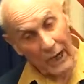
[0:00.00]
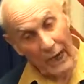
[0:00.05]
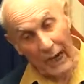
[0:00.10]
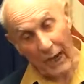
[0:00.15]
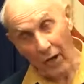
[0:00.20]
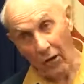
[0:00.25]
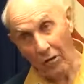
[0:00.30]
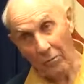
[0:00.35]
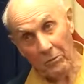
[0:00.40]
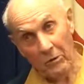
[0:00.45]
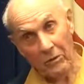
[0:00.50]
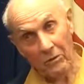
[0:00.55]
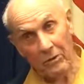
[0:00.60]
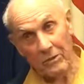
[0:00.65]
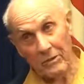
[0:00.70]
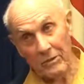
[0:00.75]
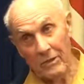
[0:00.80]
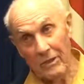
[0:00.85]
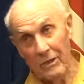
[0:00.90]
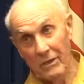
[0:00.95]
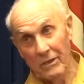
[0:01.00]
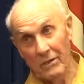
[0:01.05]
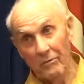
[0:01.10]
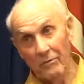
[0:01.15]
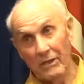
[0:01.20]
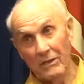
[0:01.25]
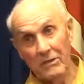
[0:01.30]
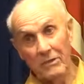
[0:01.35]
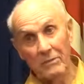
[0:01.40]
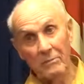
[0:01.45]
a howl because the
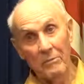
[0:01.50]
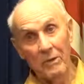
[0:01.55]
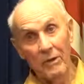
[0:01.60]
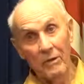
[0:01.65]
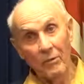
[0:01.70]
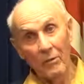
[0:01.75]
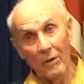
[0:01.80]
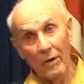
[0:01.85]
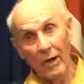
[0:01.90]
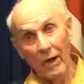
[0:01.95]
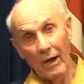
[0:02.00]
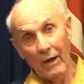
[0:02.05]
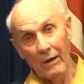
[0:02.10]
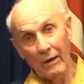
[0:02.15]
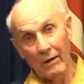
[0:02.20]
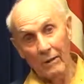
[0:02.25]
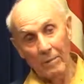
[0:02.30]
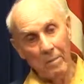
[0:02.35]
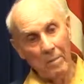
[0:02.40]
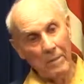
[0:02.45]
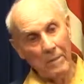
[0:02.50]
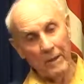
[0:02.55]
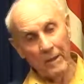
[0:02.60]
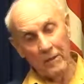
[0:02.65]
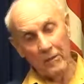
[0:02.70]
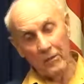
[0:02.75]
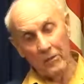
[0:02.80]
rest of them were lying. They